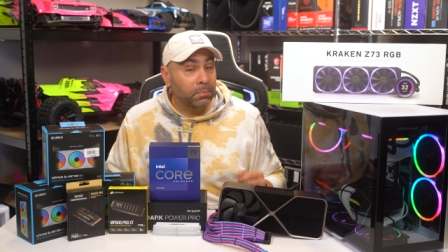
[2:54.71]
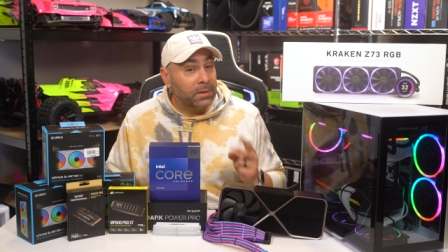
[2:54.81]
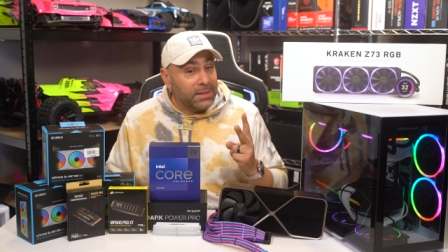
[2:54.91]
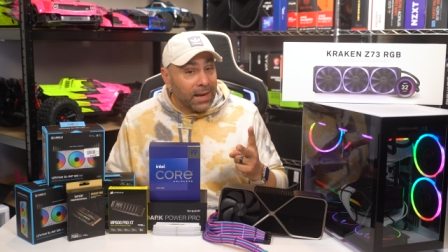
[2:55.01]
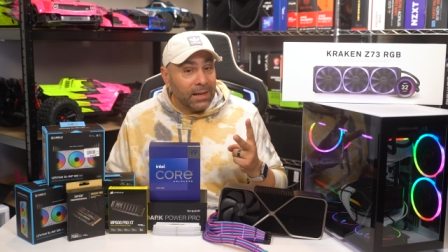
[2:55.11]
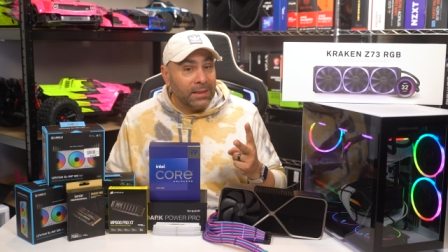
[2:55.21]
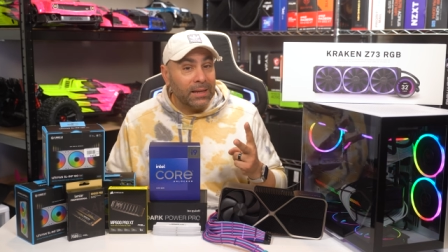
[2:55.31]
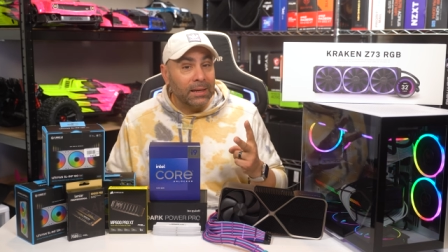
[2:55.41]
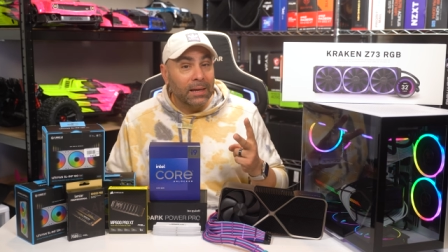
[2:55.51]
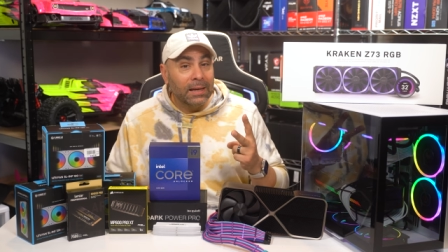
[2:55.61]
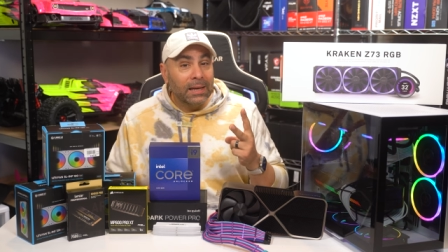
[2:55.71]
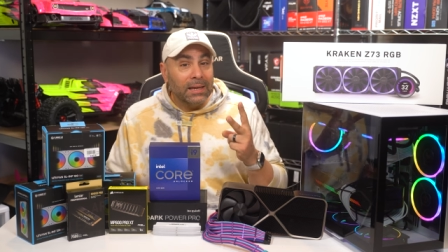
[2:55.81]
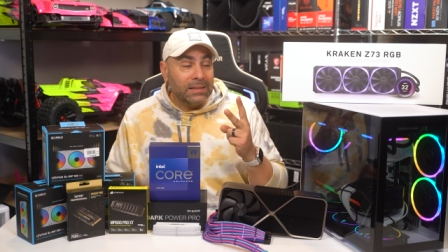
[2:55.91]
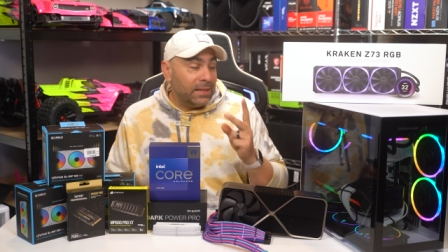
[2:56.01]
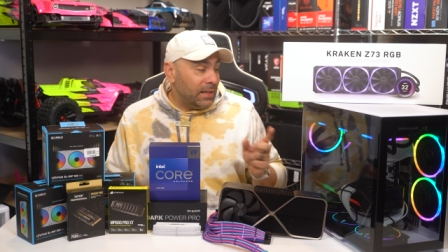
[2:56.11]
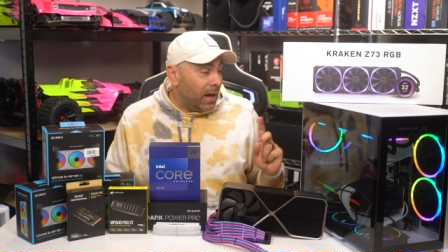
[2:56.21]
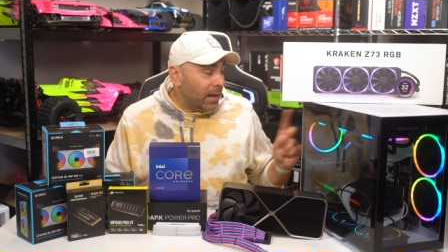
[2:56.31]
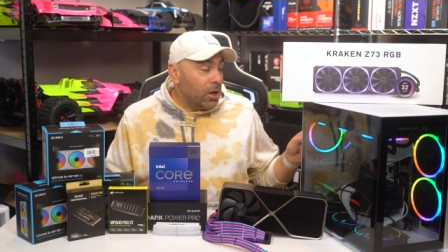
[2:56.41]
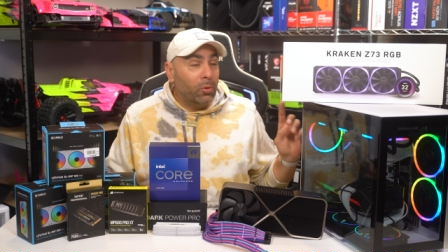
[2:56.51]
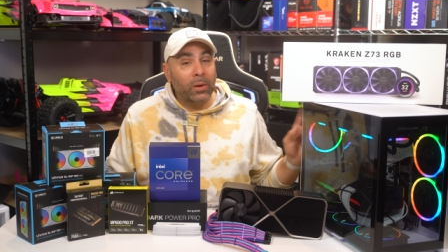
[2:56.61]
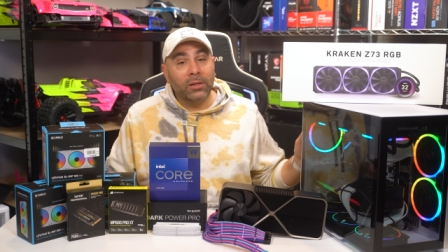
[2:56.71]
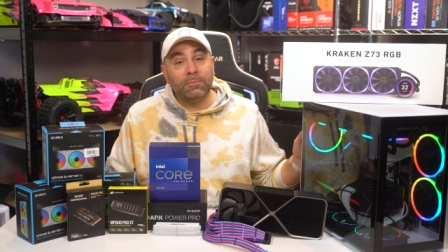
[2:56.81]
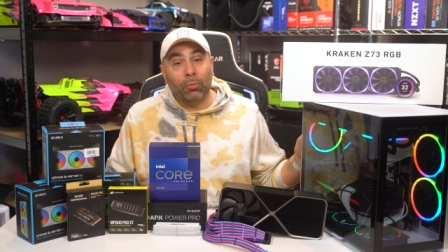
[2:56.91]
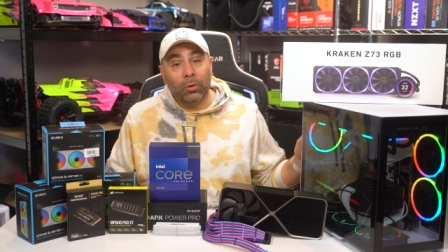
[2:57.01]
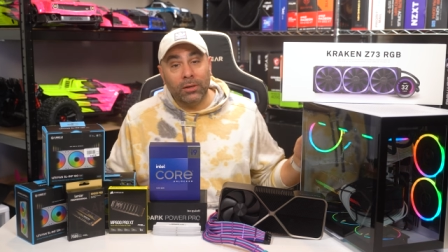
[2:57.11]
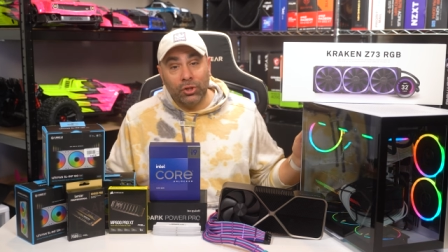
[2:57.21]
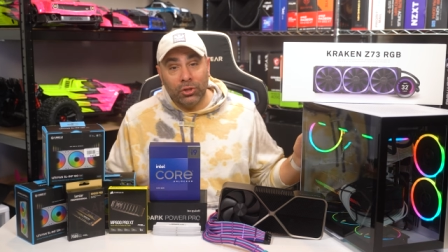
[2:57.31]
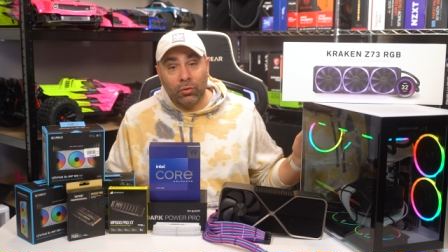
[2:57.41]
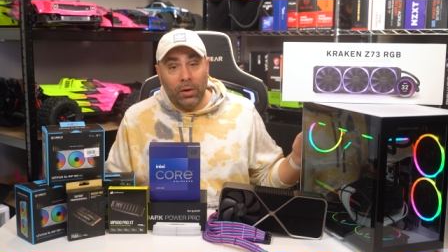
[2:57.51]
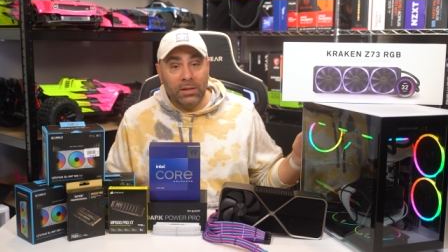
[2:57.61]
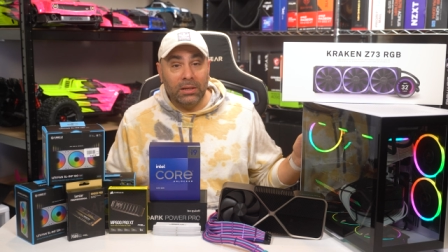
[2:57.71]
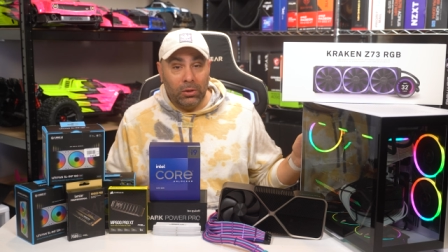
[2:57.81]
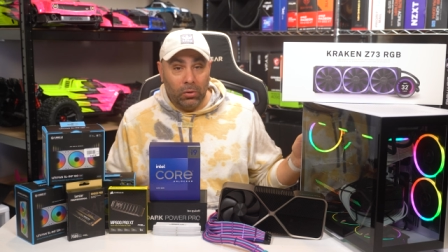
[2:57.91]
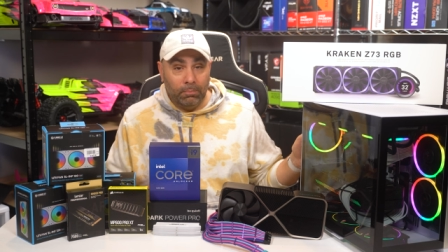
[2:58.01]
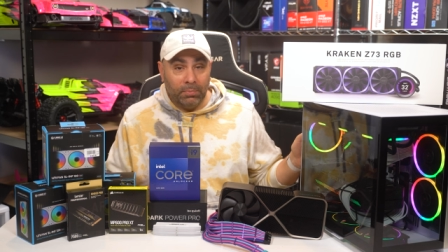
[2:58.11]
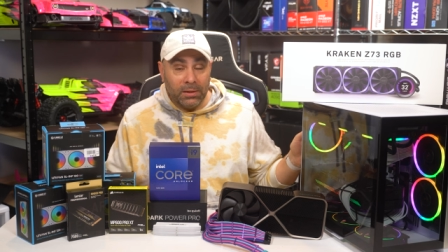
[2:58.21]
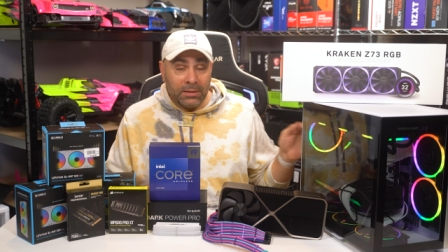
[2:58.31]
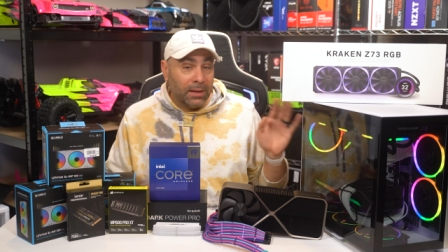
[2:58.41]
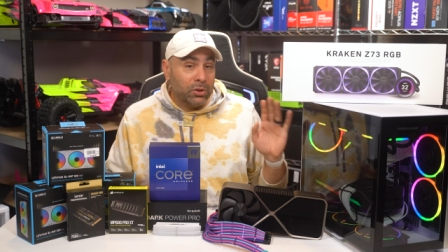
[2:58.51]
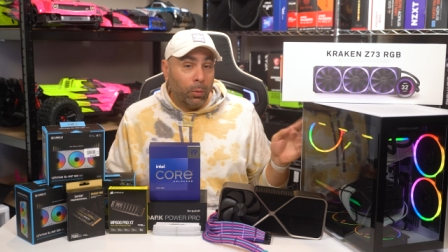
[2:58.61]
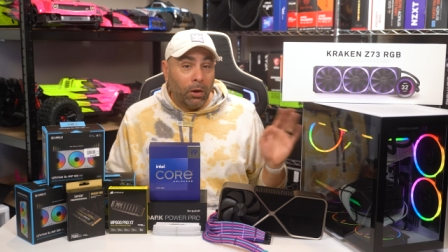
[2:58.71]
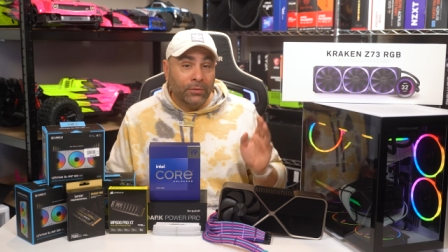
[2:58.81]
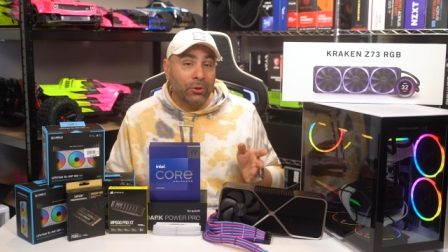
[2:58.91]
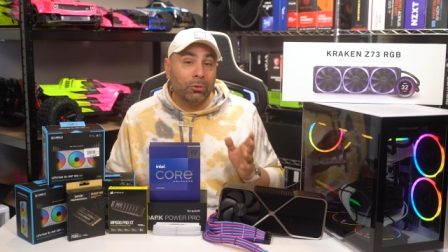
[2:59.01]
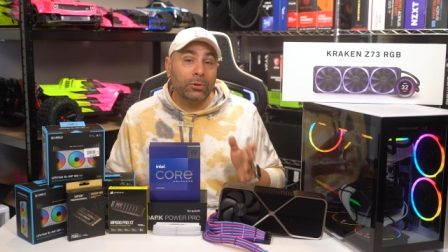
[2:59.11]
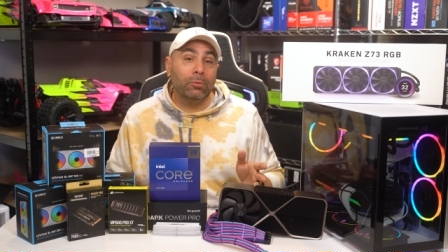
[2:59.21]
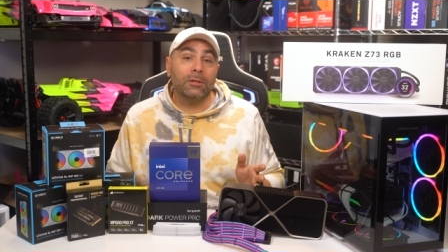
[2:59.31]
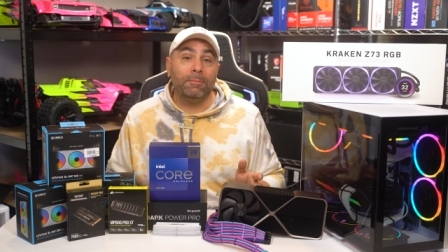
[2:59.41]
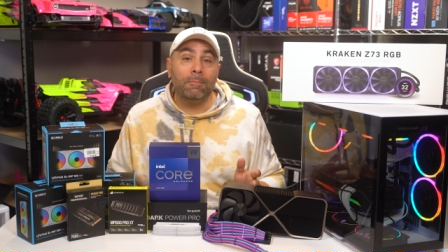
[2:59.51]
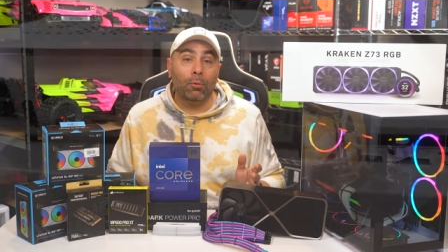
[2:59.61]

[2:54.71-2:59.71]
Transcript: The second thing is that the IO on this board is just crazy good. It's got 12 total USB